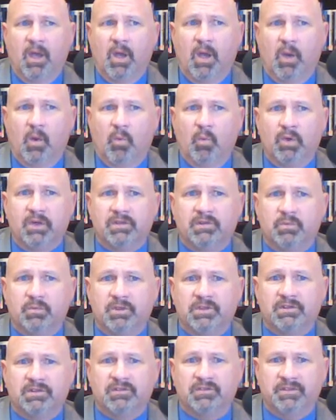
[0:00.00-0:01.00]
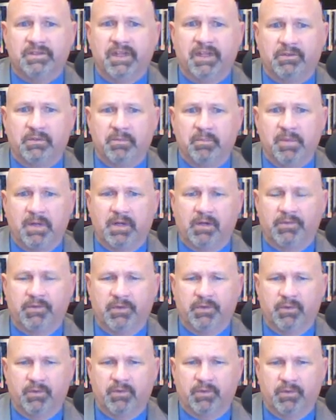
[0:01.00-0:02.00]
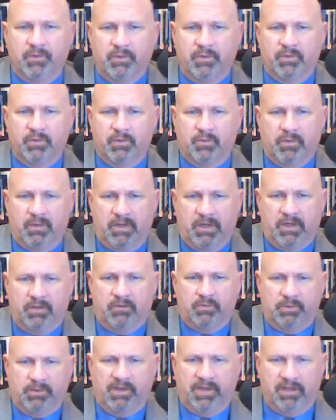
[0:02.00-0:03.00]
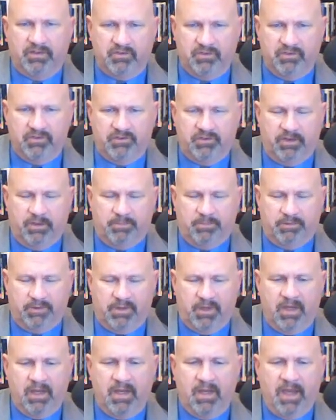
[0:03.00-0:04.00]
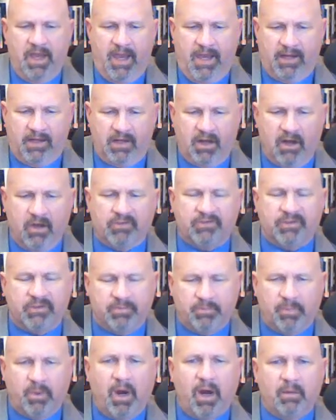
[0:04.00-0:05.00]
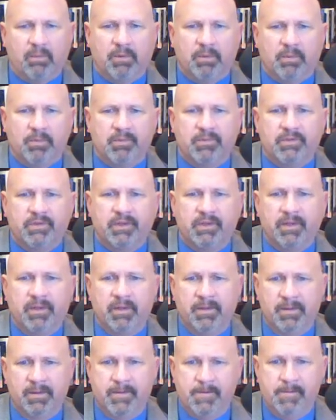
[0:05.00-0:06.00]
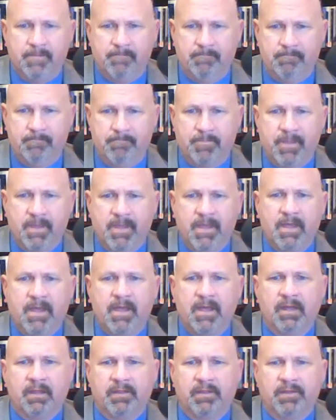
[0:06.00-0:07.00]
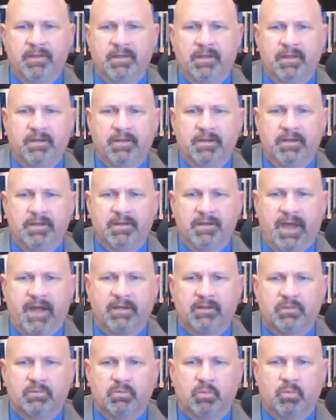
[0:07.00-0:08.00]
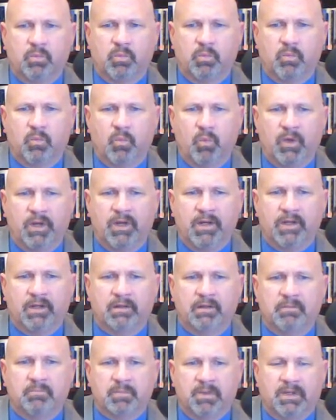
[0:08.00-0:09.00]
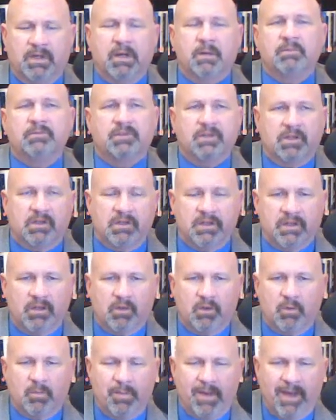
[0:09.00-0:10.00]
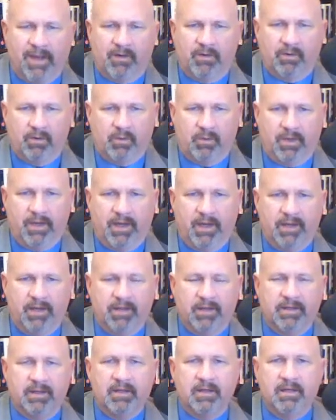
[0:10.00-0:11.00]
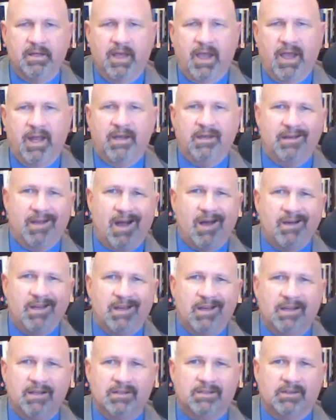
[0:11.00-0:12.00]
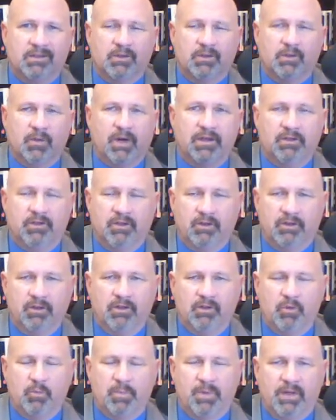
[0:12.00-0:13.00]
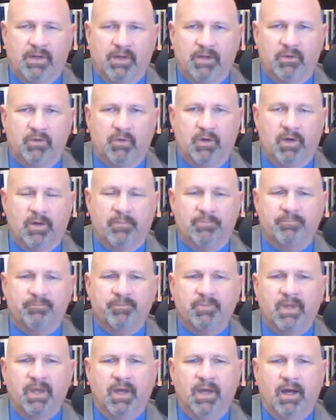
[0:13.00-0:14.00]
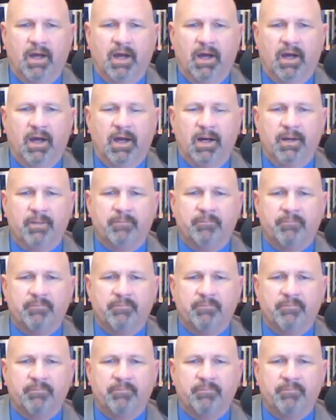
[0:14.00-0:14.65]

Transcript: which is detrimental to his relationships and causes problems, then that is when it becomes a clinical matter, okay? And I'll get into the criteria a little bit later on.